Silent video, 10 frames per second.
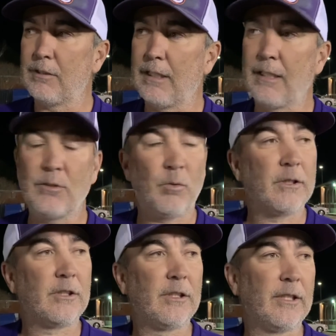that's
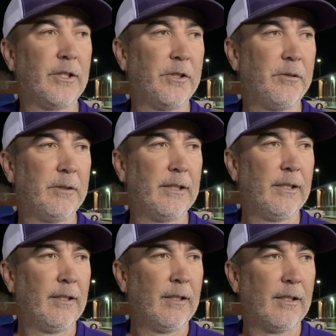what she can do. And
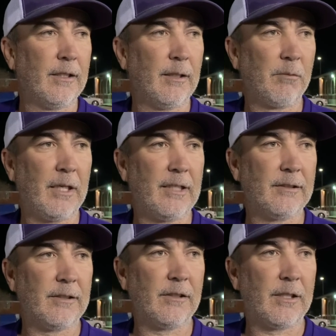I'm glad to
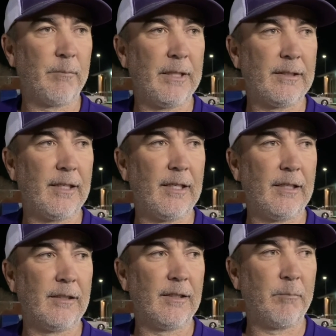see her come out
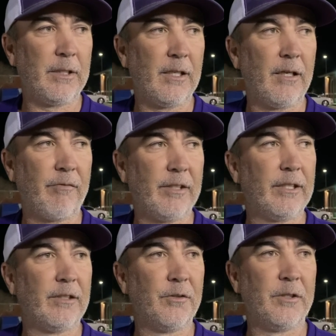there and be
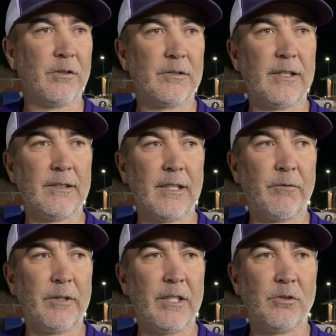confident in doing those things
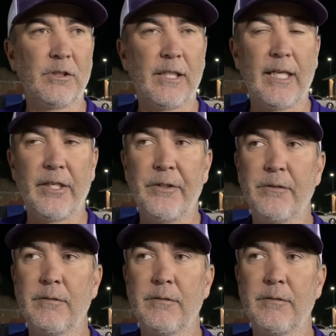that we know she can do.